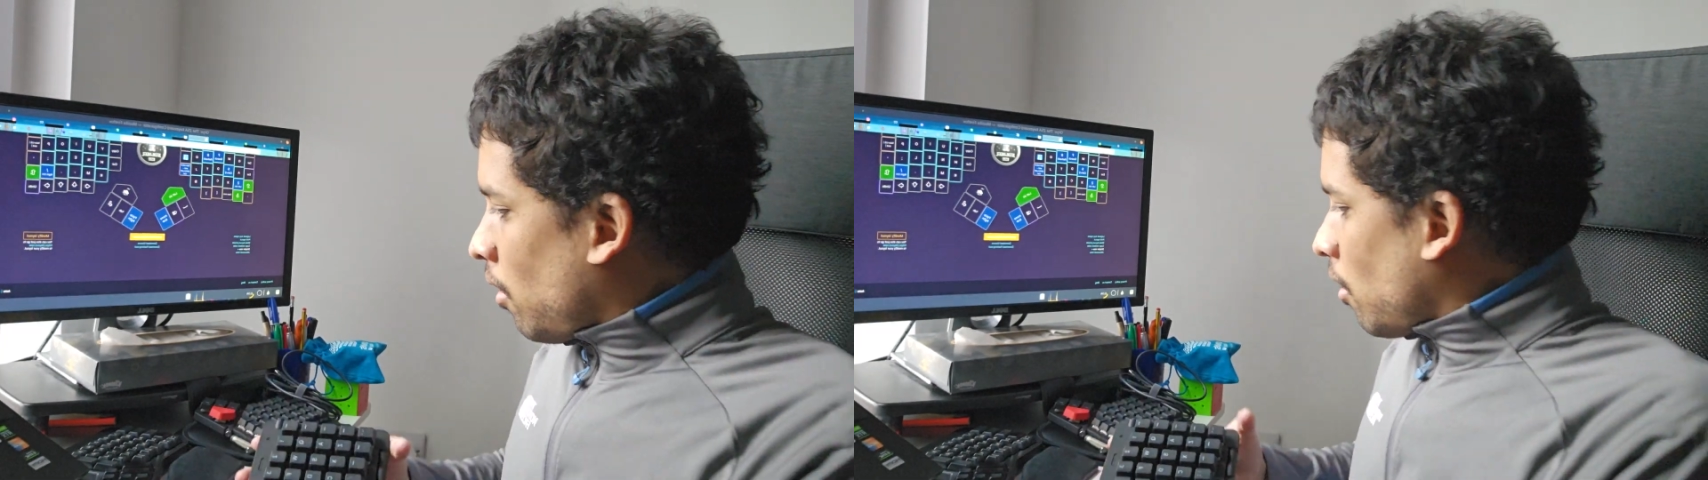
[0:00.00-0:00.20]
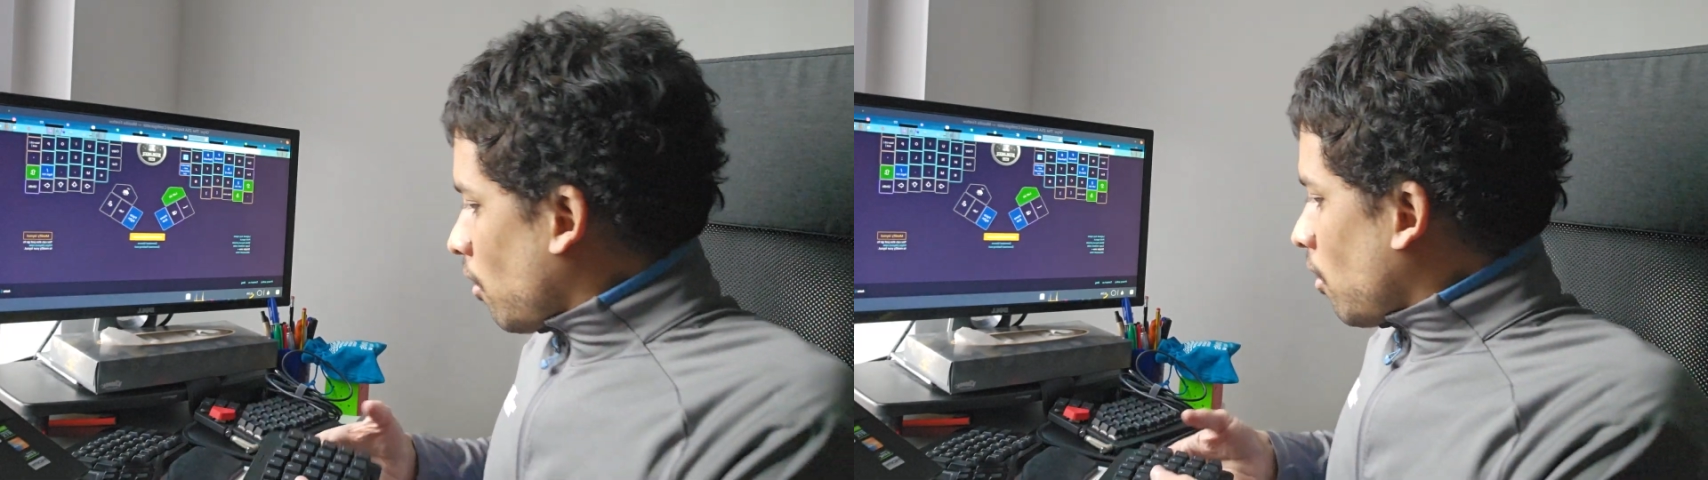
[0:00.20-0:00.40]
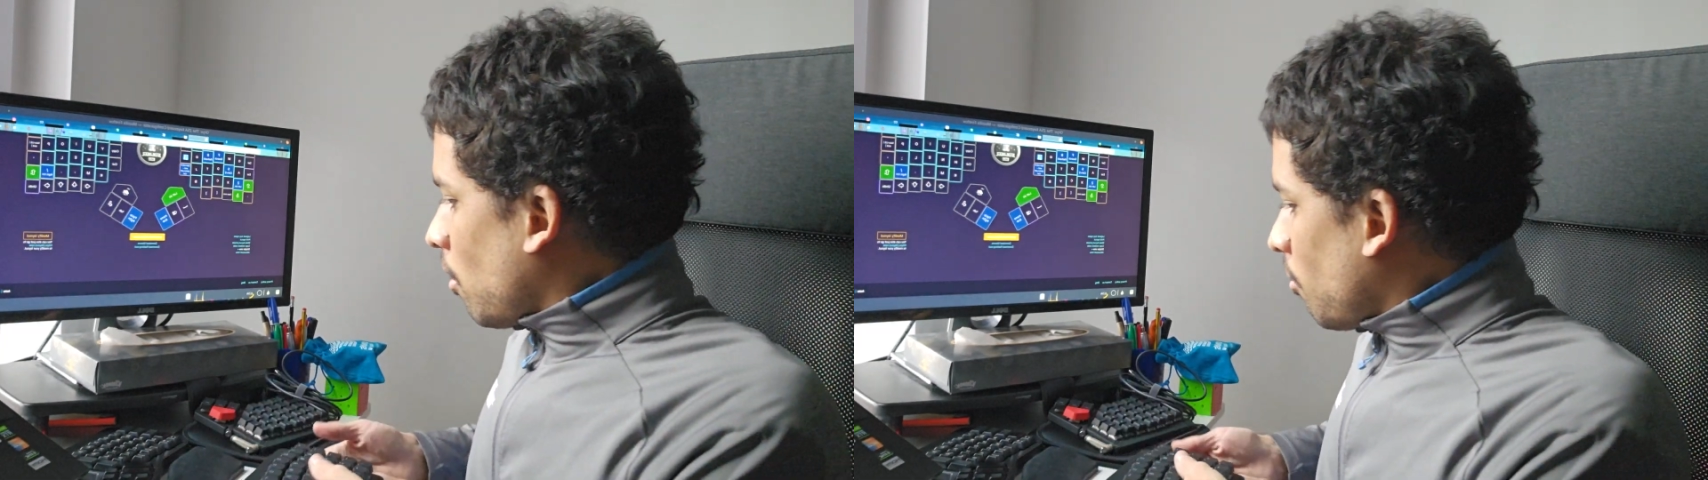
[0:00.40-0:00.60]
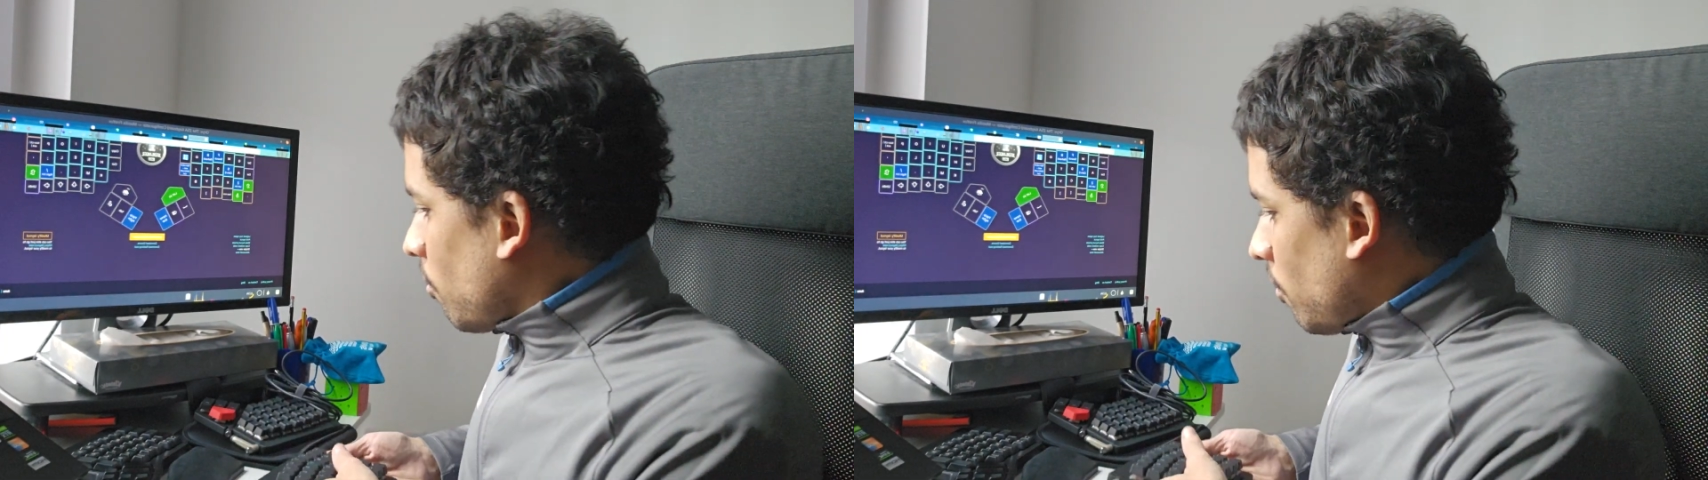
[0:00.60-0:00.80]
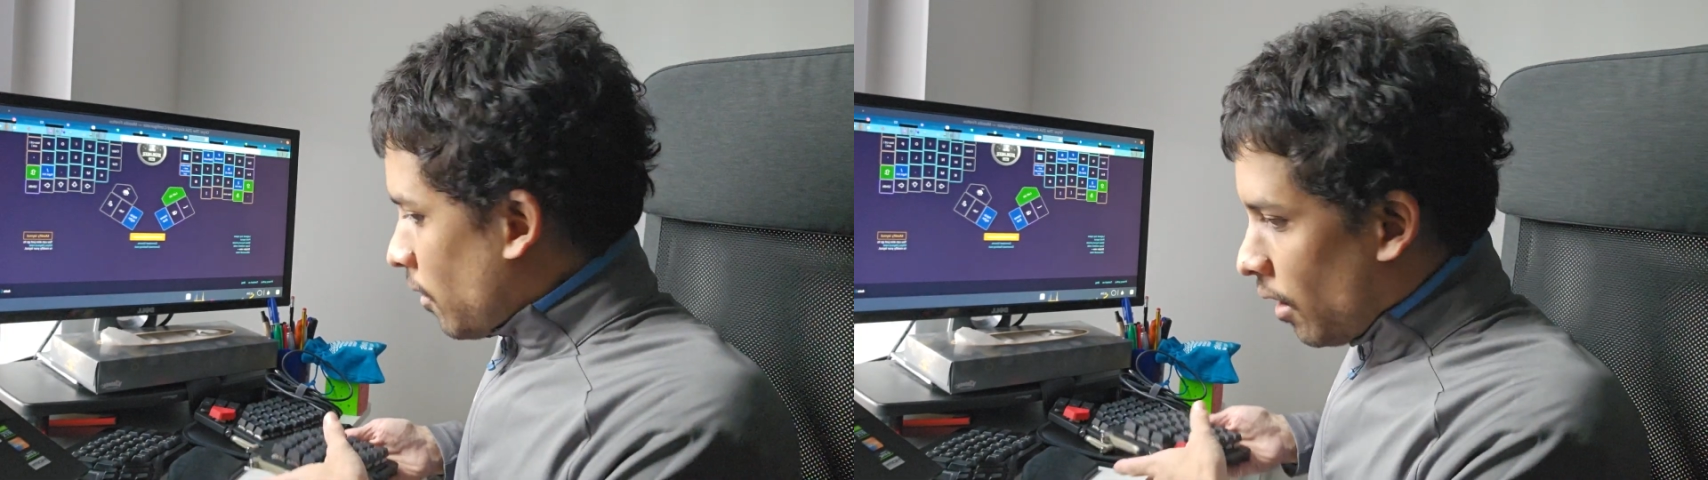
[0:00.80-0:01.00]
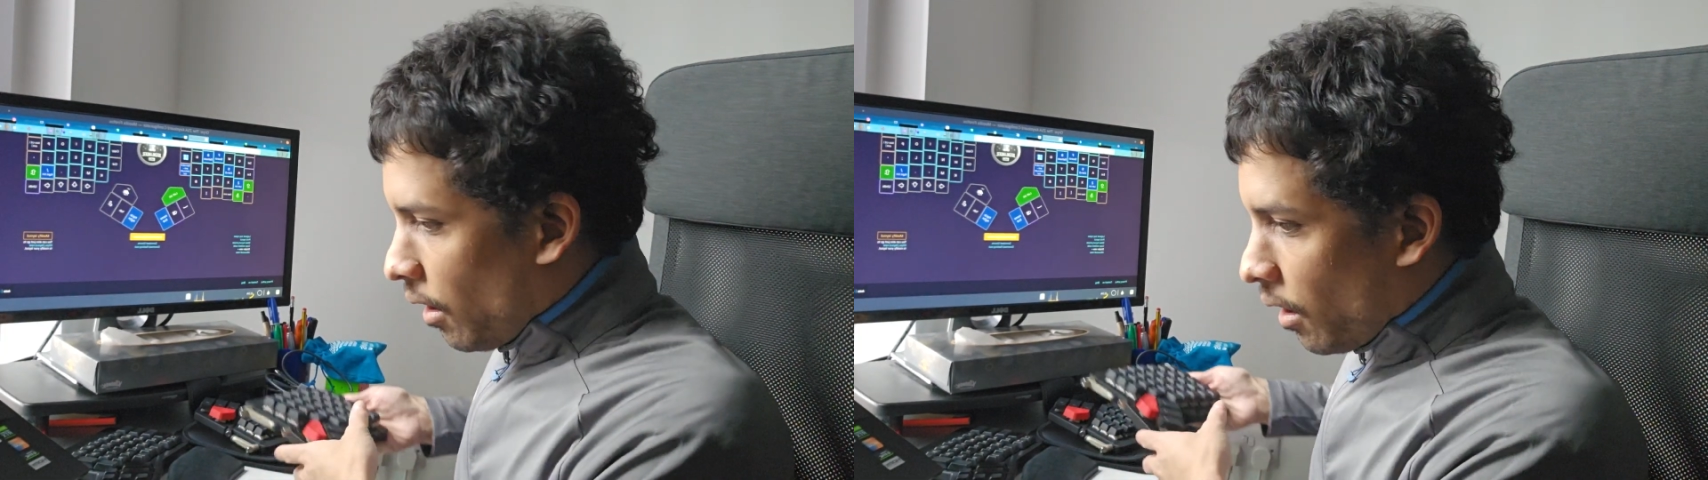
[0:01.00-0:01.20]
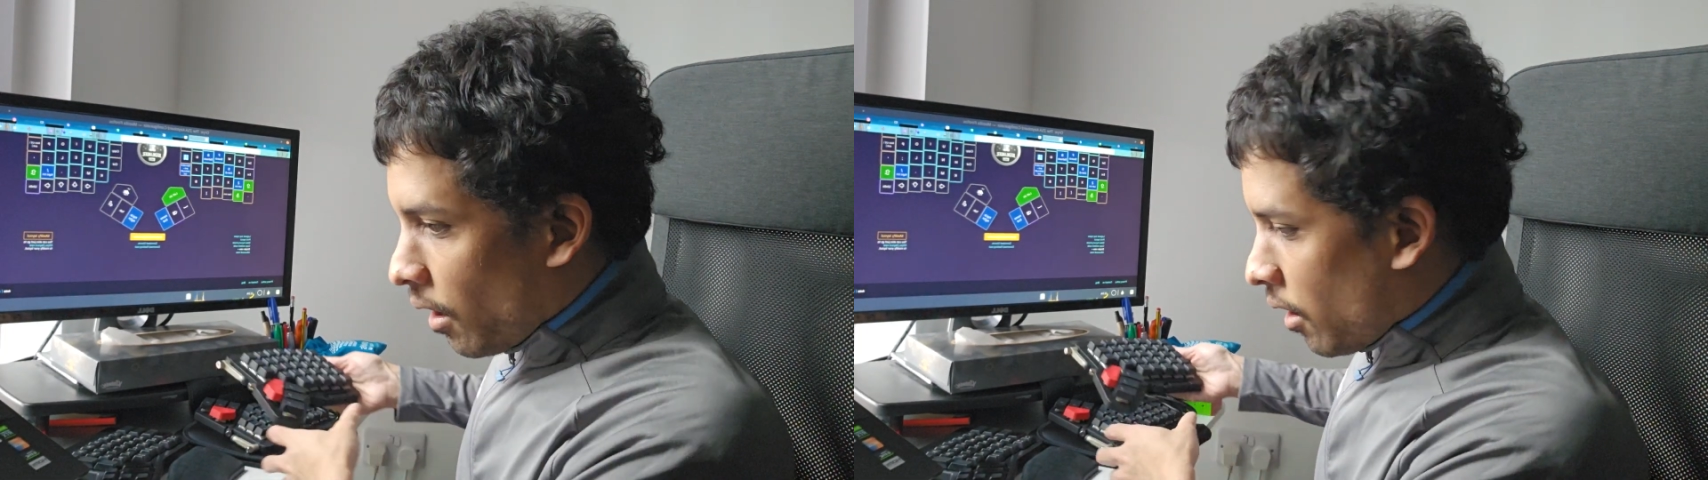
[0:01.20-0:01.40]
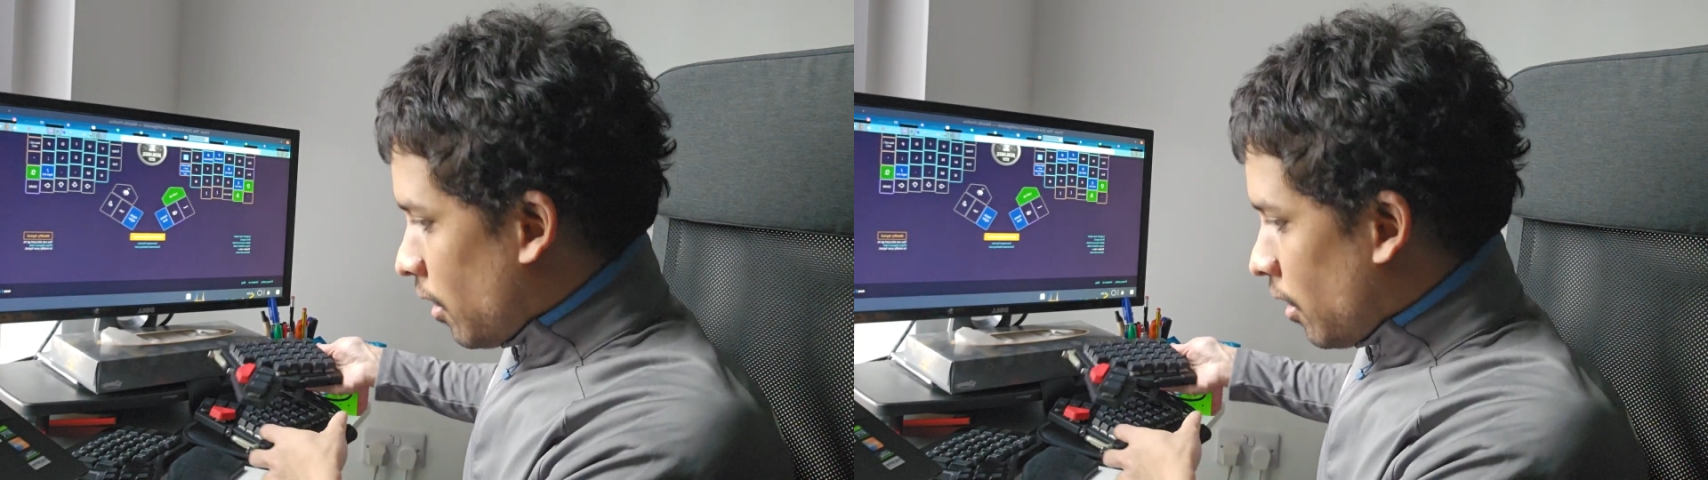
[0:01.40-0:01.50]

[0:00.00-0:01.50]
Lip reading: The